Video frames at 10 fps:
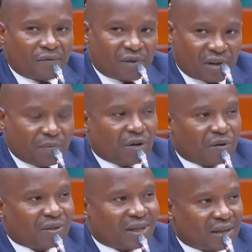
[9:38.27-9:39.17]
of
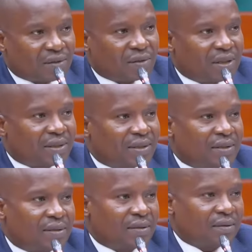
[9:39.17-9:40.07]
criminals,
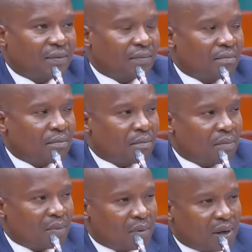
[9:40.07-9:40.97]
arsonists,
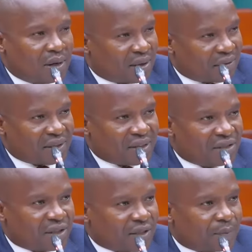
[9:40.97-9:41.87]
and other
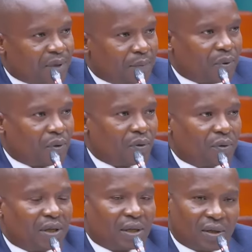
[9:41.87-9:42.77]
dangerous people,
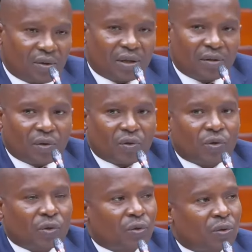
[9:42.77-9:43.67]
including
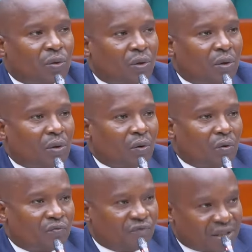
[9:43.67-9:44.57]
those
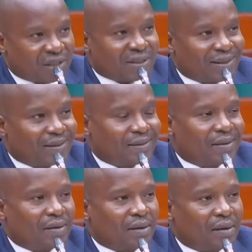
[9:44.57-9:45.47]
who
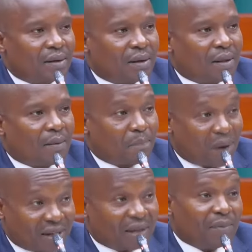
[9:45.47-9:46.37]
visited
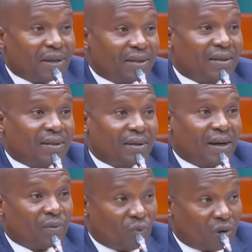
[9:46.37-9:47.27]
Parliament
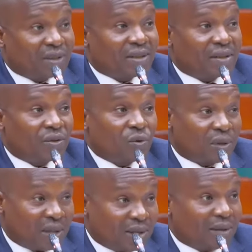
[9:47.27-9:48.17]
and wanted to
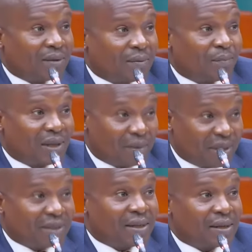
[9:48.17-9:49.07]
kill
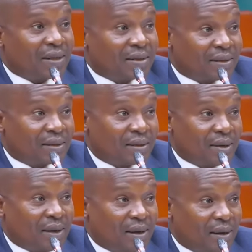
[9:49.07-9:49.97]
parliamentarians
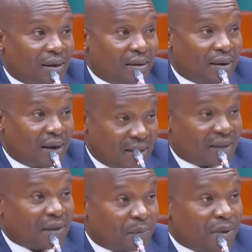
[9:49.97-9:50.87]

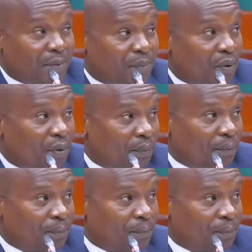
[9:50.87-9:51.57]
and other people.